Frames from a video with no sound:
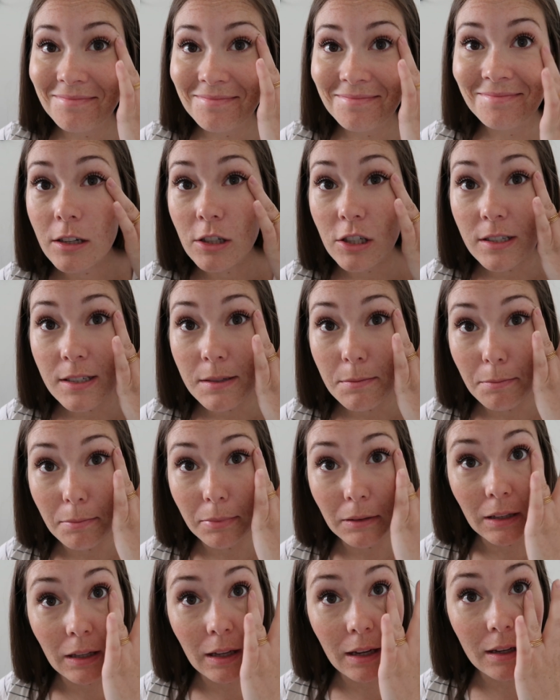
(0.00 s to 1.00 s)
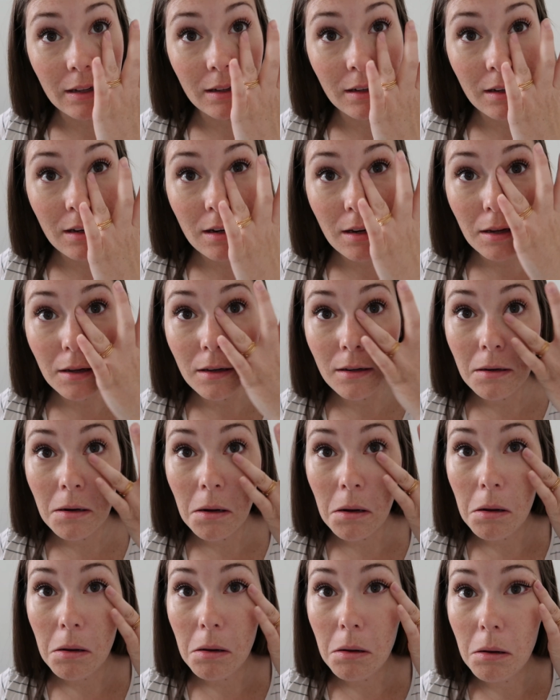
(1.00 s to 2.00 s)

I just blend it in